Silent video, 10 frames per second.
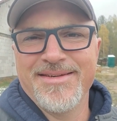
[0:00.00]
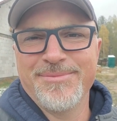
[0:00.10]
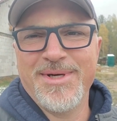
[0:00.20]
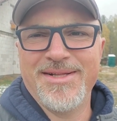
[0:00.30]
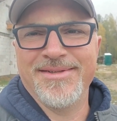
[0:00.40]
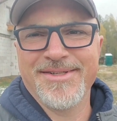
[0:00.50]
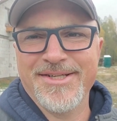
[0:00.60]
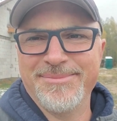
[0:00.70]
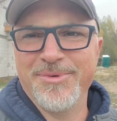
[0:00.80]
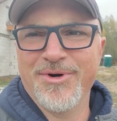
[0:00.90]
Well,
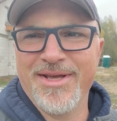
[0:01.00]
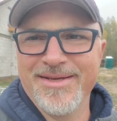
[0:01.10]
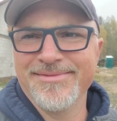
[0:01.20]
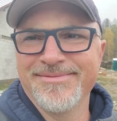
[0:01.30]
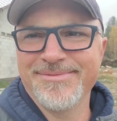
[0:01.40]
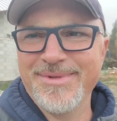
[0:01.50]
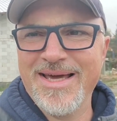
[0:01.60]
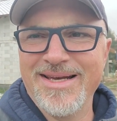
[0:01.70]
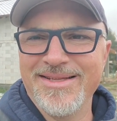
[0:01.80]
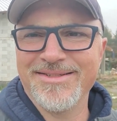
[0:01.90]
good morning. We
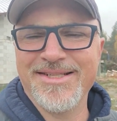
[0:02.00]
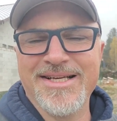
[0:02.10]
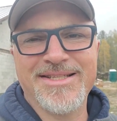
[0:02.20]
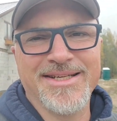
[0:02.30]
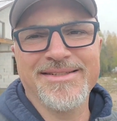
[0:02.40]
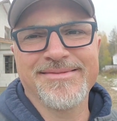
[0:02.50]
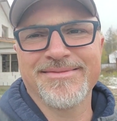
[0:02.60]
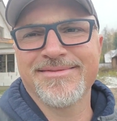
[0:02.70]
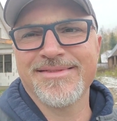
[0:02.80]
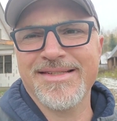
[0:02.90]
got a little dusting.
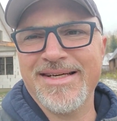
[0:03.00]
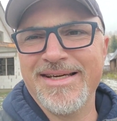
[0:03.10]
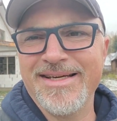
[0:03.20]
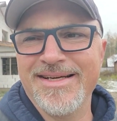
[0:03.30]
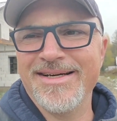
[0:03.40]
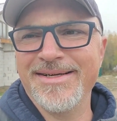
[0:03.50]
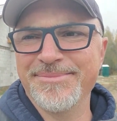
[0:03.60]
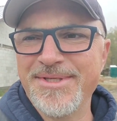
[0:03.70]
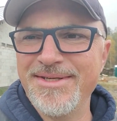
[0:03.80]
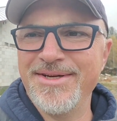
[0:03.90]

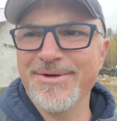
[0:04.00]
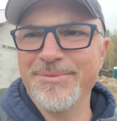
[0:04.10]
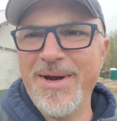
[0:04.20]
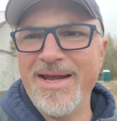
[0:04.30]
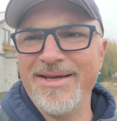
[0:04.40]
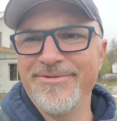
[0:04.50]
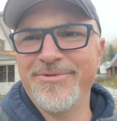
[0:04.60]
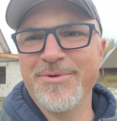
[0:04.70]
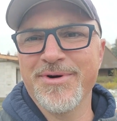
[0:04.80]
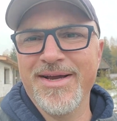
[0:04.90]
I'm sitting here waiting
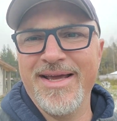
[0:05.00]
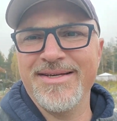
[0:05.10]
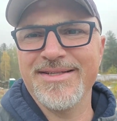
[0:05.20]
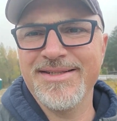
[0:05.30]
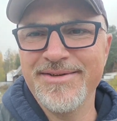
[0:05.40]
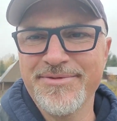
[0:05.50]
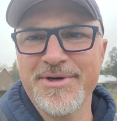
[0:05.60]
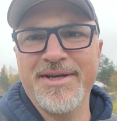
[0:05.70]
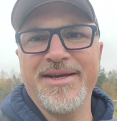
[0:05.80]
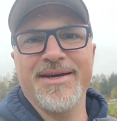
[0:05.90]
for a
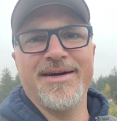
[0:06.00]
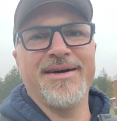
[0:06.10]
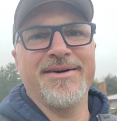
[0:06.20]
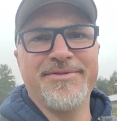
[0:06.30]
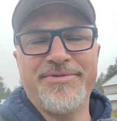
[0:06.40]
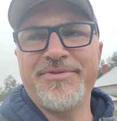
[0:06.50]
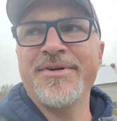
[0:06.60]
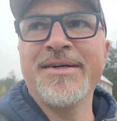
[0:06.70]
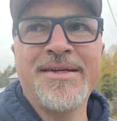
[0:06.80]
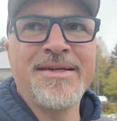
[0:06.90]
delivery of
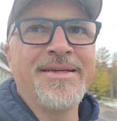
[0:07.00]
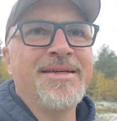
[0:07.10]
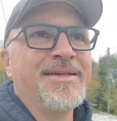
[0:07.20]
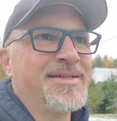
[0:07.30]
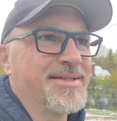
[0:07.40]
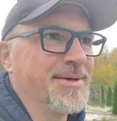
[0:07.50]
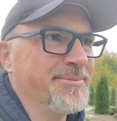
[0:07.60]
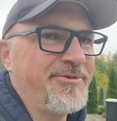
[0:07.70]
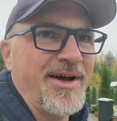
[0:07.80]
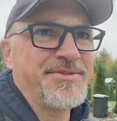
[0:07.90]
some
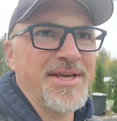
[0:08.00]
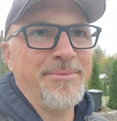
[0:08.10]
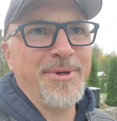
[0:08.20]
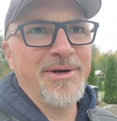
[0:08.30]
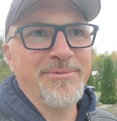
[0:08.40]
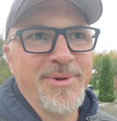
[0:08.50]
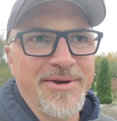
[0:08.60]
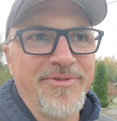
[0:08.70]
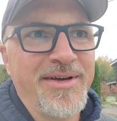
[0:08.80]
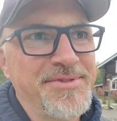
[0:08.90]
5 centimeter by
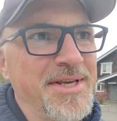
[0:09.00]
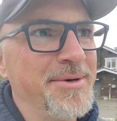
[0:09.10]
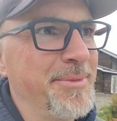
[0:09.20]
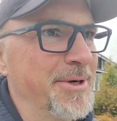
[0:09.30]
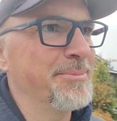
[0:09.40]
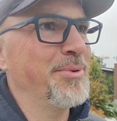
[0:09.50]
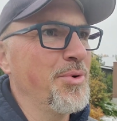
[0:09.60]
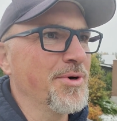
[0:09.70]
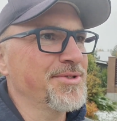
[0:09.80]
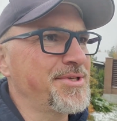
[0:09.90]
5 centimeter
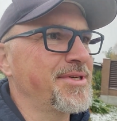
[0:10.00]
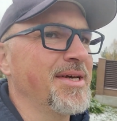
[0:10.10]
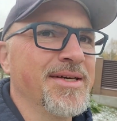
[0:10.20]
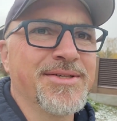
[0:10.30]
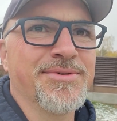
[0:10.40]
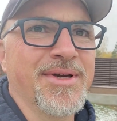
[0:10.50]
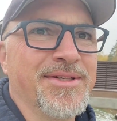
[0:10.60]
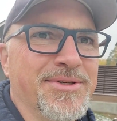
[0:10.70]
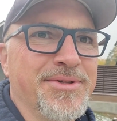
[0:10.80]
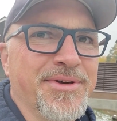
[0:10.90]
boards so I
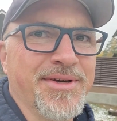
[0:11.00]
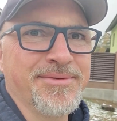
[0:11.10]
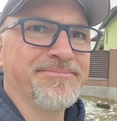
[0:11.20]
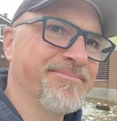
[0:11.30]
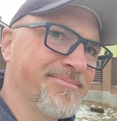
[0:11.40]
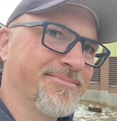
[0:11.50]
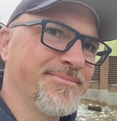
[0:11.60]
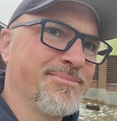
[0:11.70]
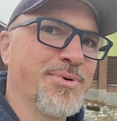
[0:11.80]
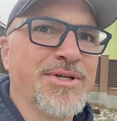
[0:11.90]
can do the
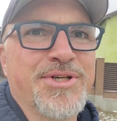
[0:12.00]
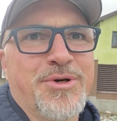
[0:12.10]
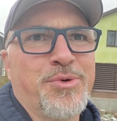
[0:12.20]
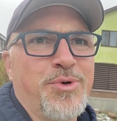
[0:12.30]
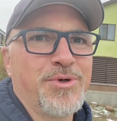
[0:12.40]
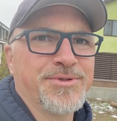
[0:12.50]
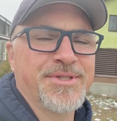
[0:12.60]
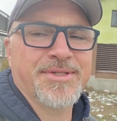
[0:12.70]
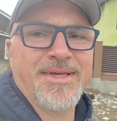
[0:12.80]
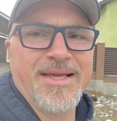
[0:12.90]
bridge of cold,
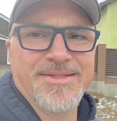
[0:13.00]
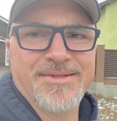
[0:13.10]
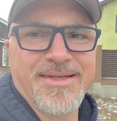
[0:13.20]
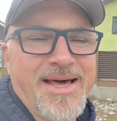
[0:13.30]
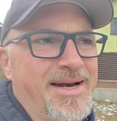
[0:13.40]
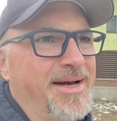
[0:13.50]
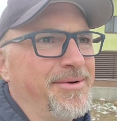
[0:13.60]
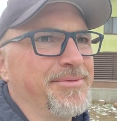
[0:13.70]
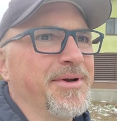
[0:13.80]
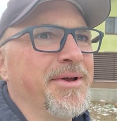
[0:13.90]
cancel that
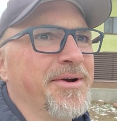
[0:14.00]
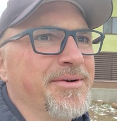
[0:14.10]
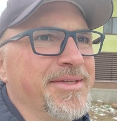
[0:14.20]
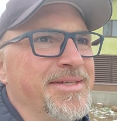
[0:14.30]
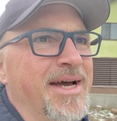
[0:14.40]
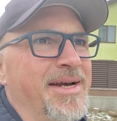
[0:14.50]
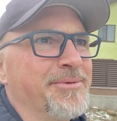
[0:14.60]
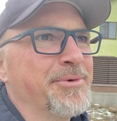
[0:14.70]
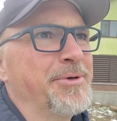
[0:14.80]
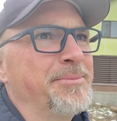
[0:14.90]
out. I'm here in the
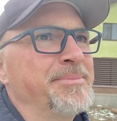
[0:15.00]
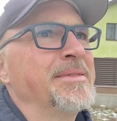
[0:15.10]
dining room.